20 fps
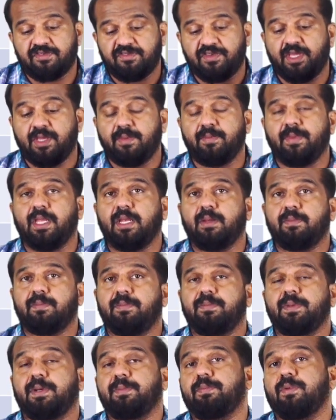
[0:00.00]
female
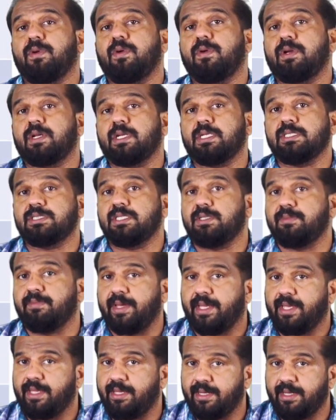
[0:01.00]
preponderance in
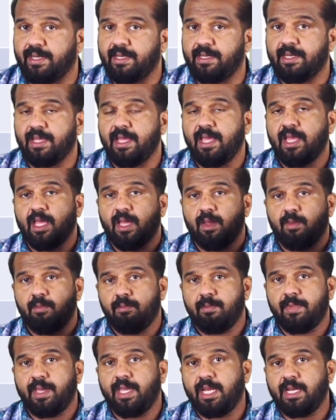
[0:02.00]
migraine,
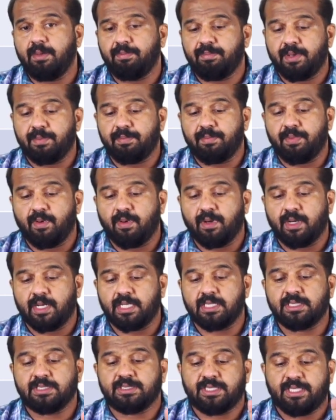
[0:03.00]
male
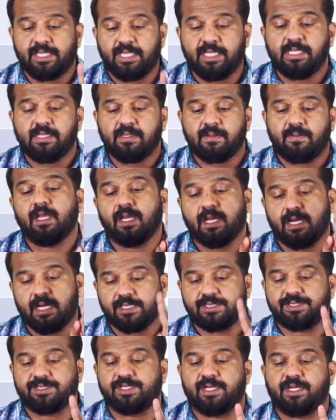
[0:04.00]
preponderance in
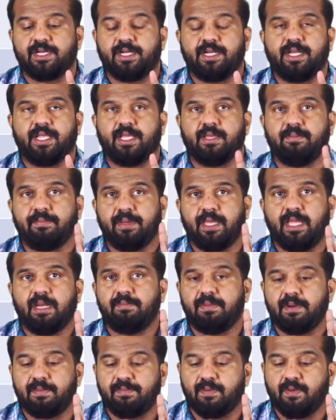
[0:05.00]
cluster headache. Male
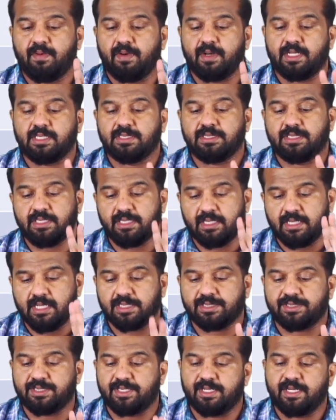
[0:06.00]
preponderance in
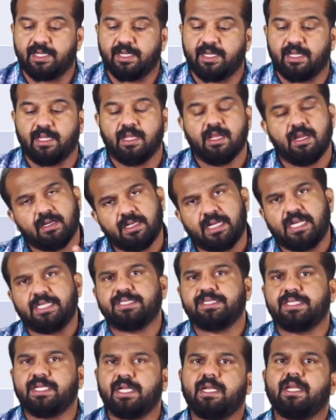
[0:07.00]
cluster headache.
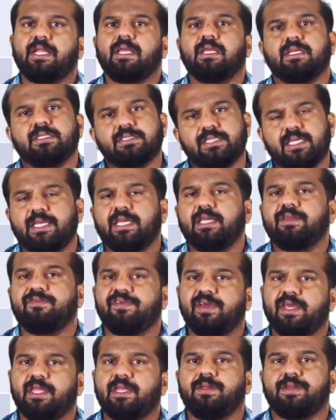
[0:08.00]
Tension headache is again
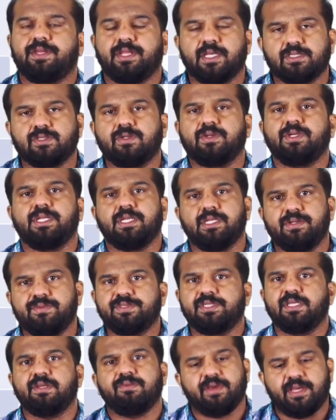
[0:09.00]
varied. It has got
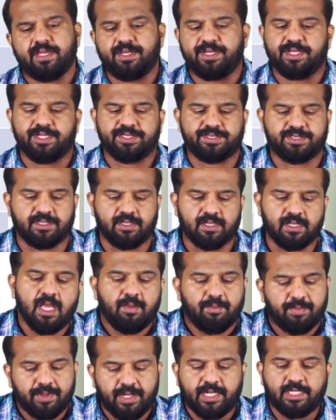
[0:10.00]
individual variation.
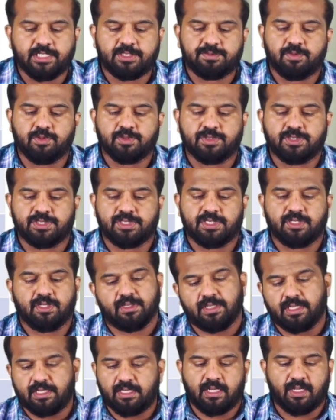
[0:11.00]
Predisposition,
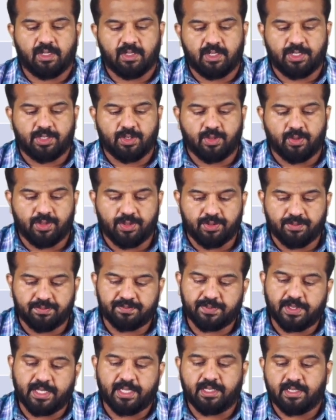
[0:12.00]
that I already told you.
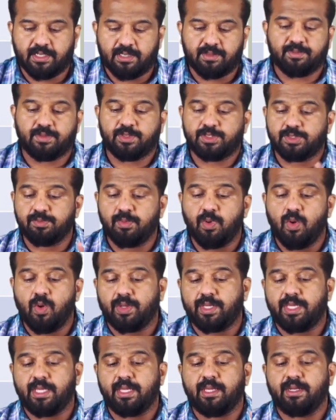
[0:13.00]
And
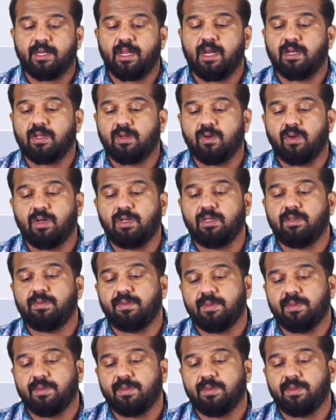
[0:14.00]
smoking and alcohol